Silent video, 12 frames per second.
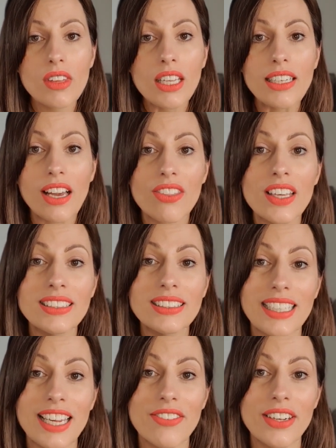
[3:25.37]
Now, this
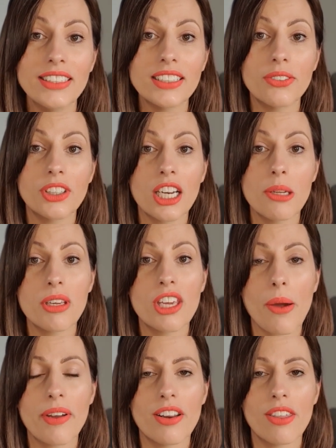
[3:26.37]
series, I'm going to be
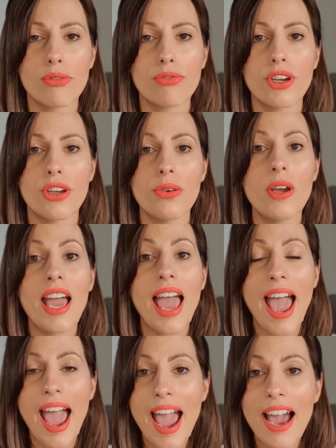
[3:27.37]
going through
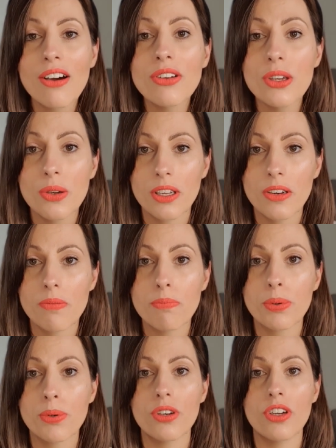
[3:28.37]
how you can
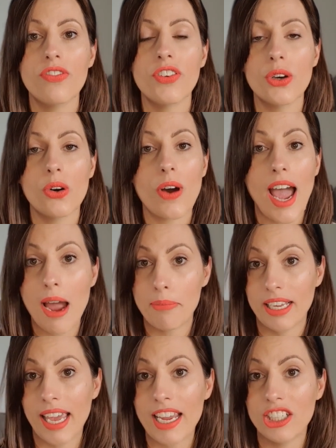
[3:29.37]
improve your
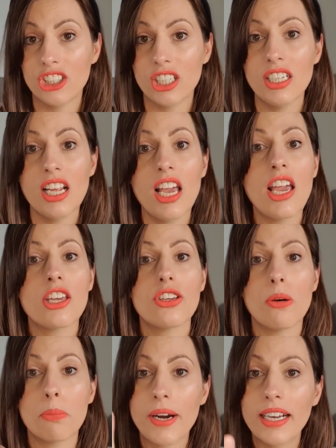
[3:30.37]
application,
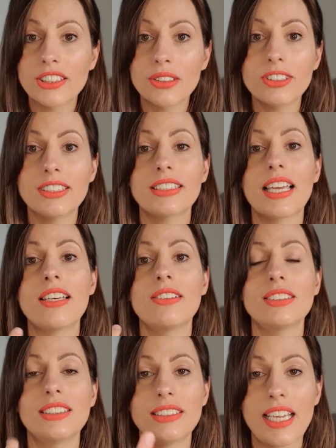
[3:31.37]
your practical
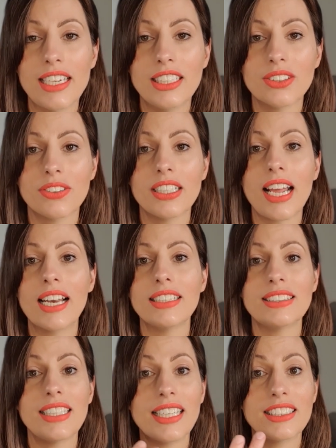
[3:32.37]
skills, data
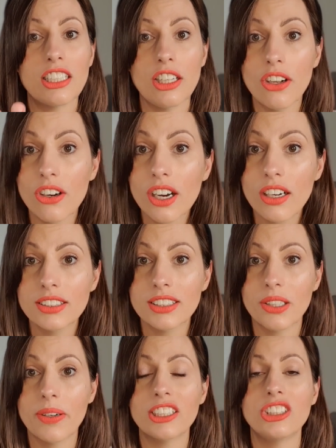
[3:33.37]
analysis, long
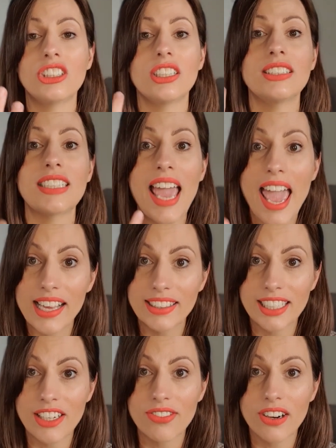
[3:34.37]
answer questions,
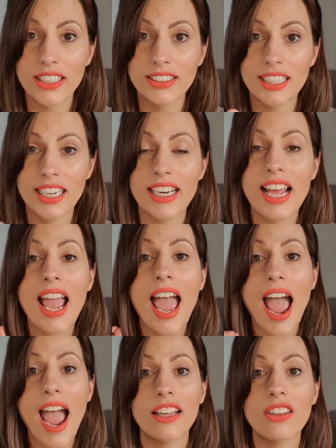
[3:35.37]
essay writing,
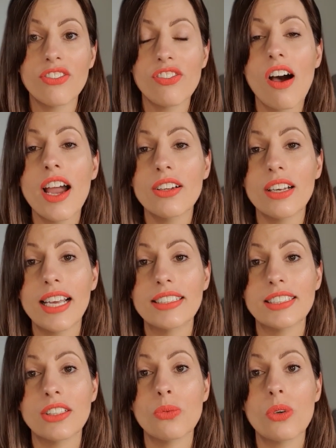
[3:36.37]
and the final
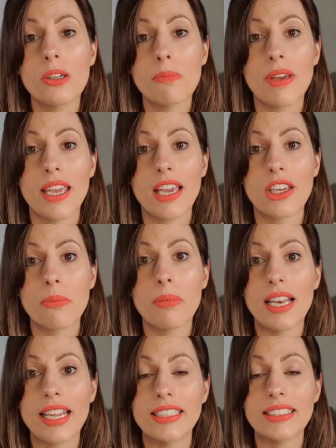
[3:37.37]
lesson will be a
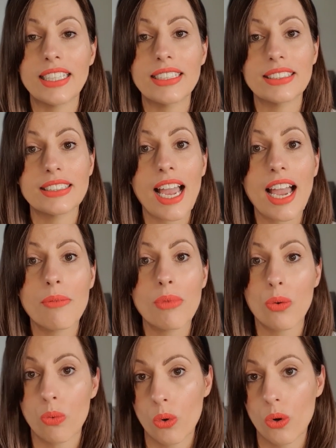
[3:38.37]
complete exam
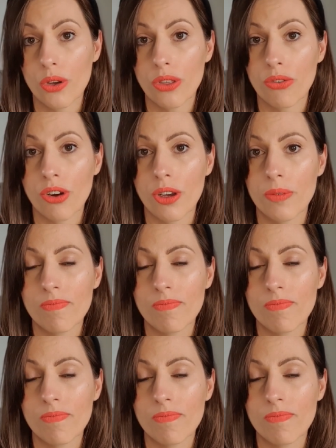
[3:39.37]
walkthrough.